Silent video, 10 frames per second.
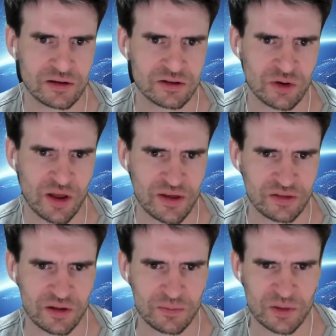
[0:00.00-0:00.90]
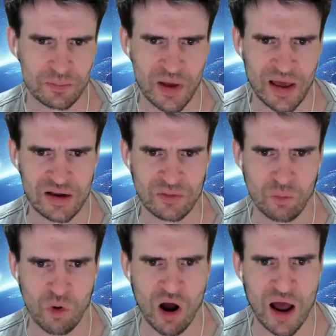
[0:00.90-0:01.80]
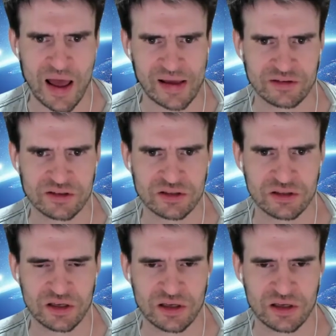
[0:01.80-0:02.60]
So I think that the main whys,